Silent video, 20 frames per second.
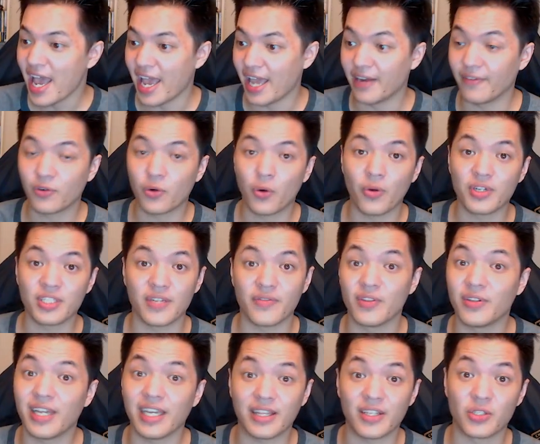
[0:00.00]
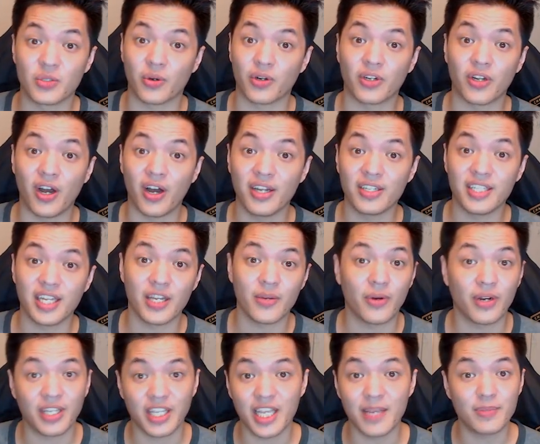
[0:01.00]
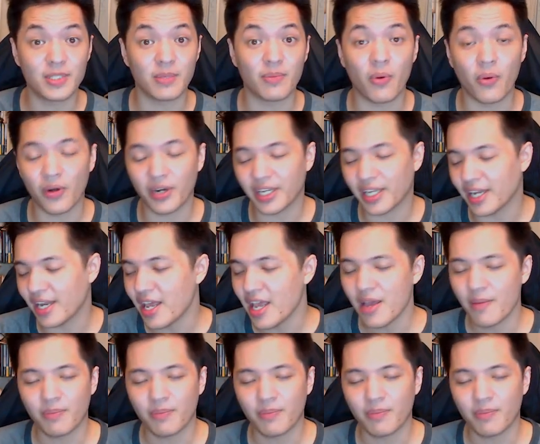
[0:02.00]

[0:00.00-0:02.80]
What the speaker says: And of course, if you like this sort of content, you want to keep supporting it,